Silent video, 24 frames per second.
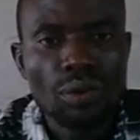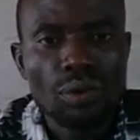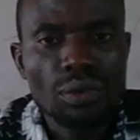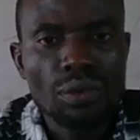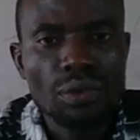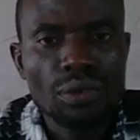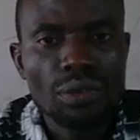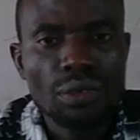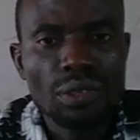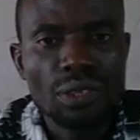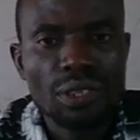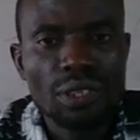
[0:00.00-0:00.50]

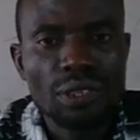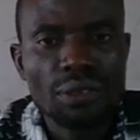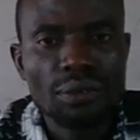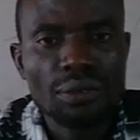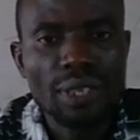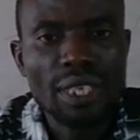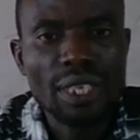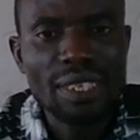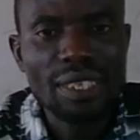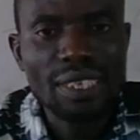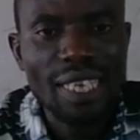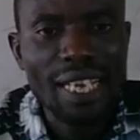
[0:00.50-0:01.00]
the
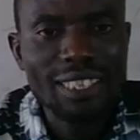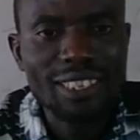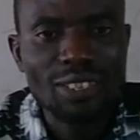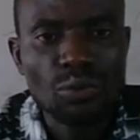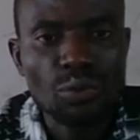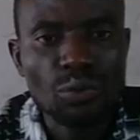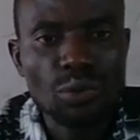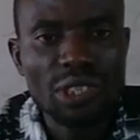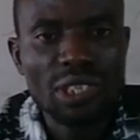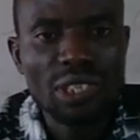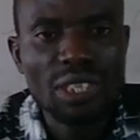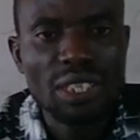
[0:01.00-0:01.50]
rate at
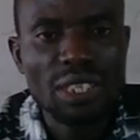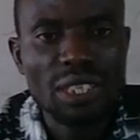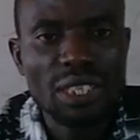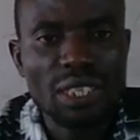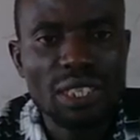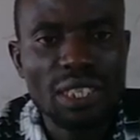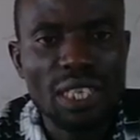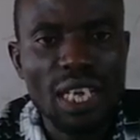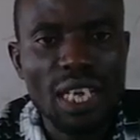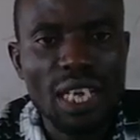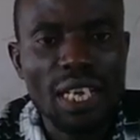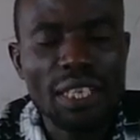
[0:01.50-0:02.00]
which
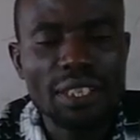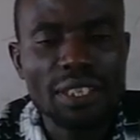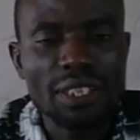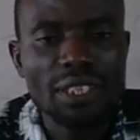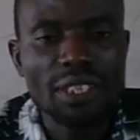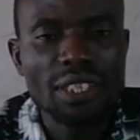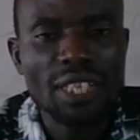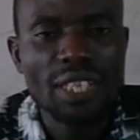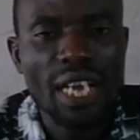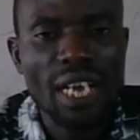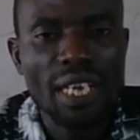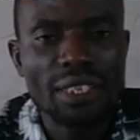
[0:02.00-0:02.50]
the electric
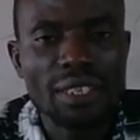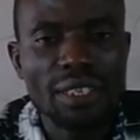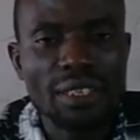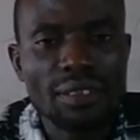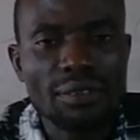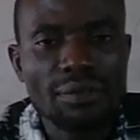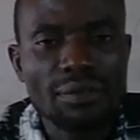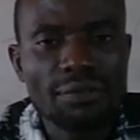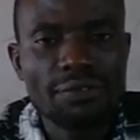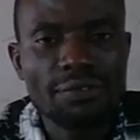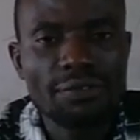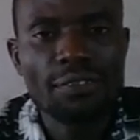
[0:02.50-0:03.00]
charge
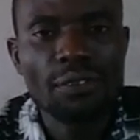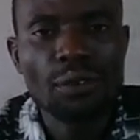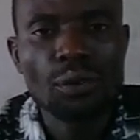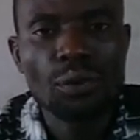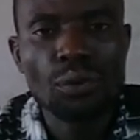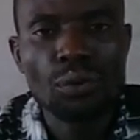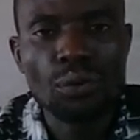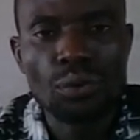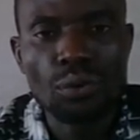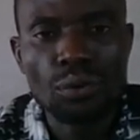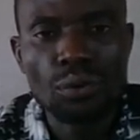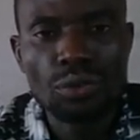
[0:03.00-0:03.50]

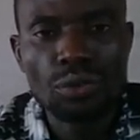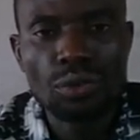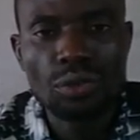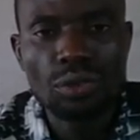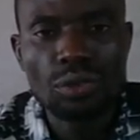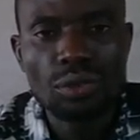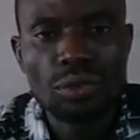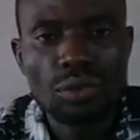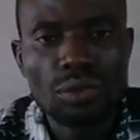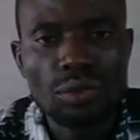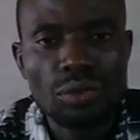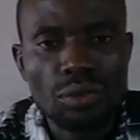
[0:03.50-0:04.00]
flows
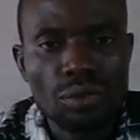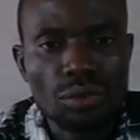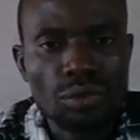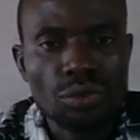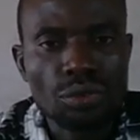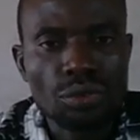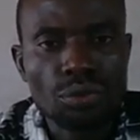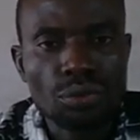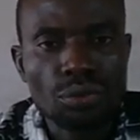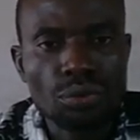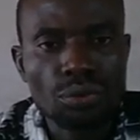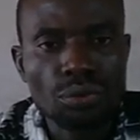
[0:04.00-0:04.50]

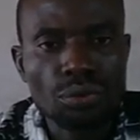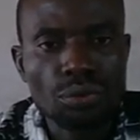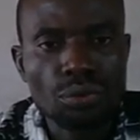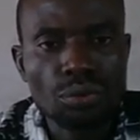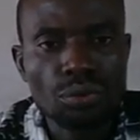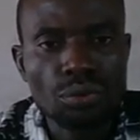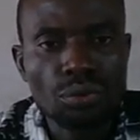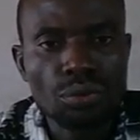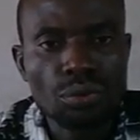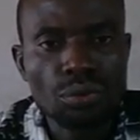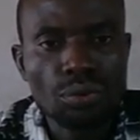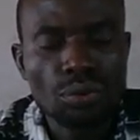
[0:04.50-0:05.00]

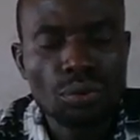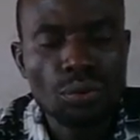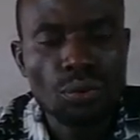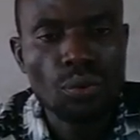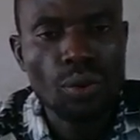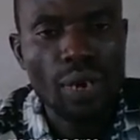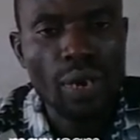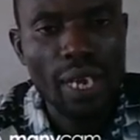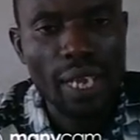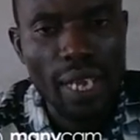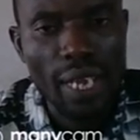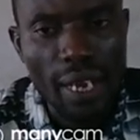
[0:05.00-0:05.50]
through
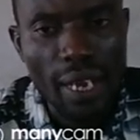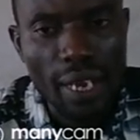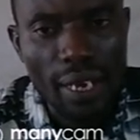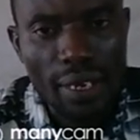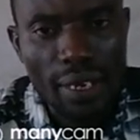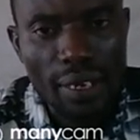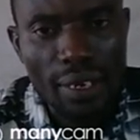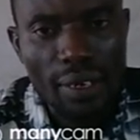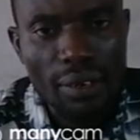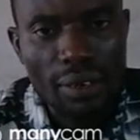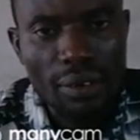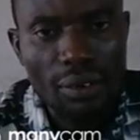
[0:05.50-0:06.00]
wire
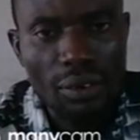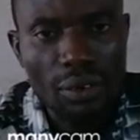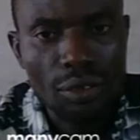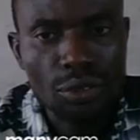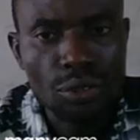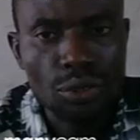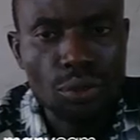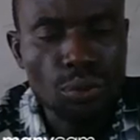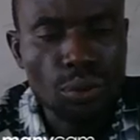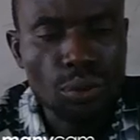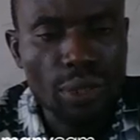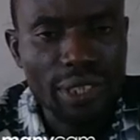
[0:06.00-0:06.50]
or
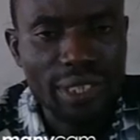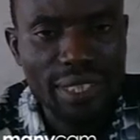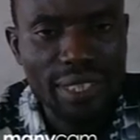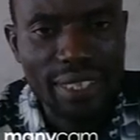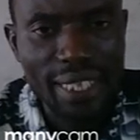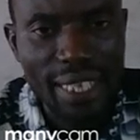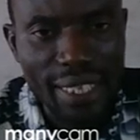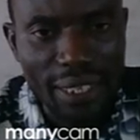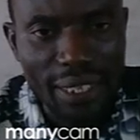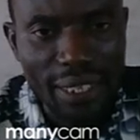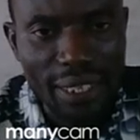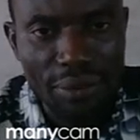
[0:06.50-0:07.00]
through a
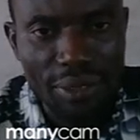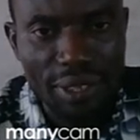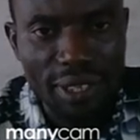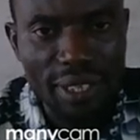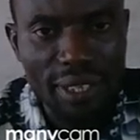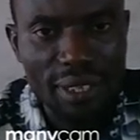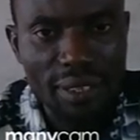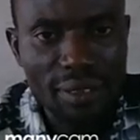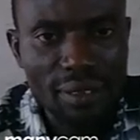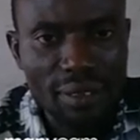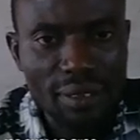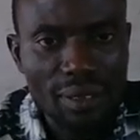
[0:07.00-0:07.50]
circuit.
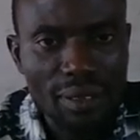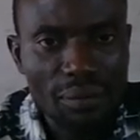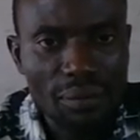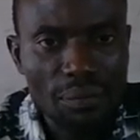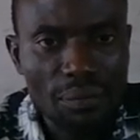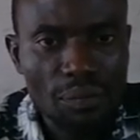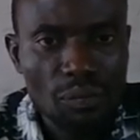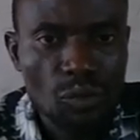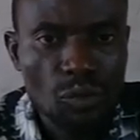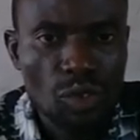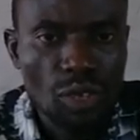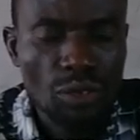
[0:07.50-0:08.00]

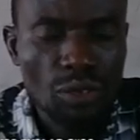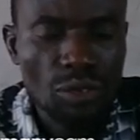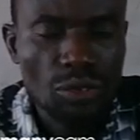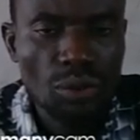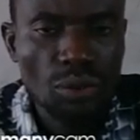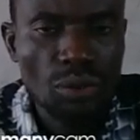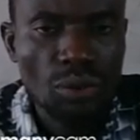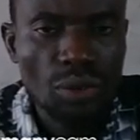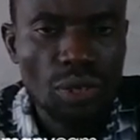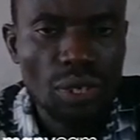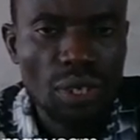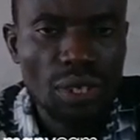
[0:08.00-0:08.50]

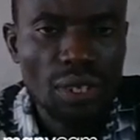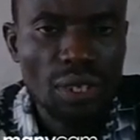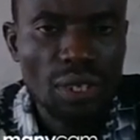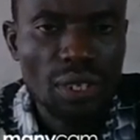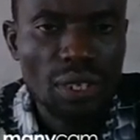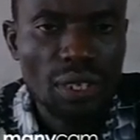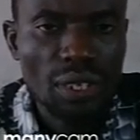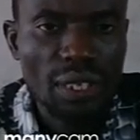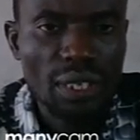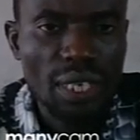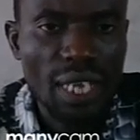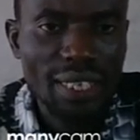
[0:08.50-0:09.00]
So
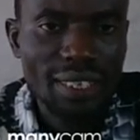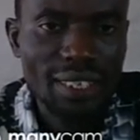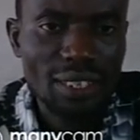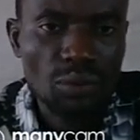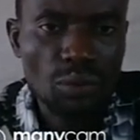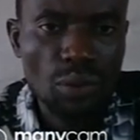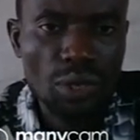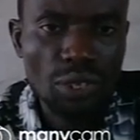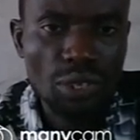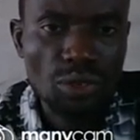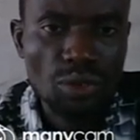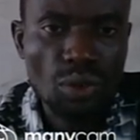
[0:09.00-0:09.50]
that is
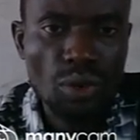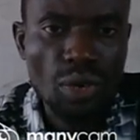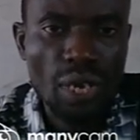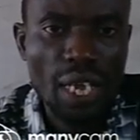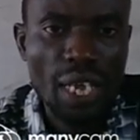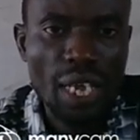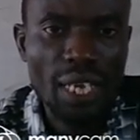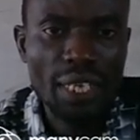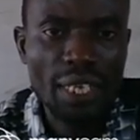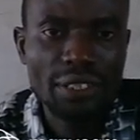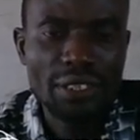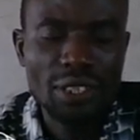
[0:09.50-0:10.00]
what is called
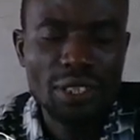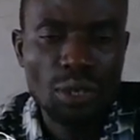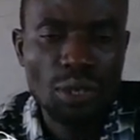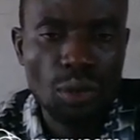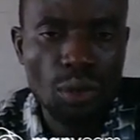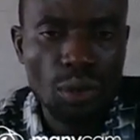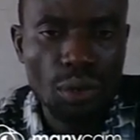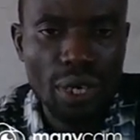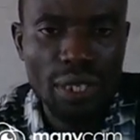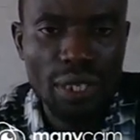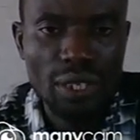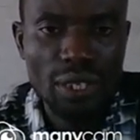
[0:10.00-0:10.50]
electric
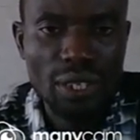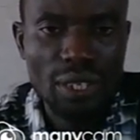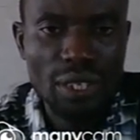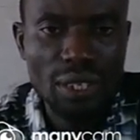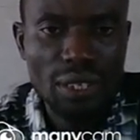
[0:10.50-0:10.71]
current.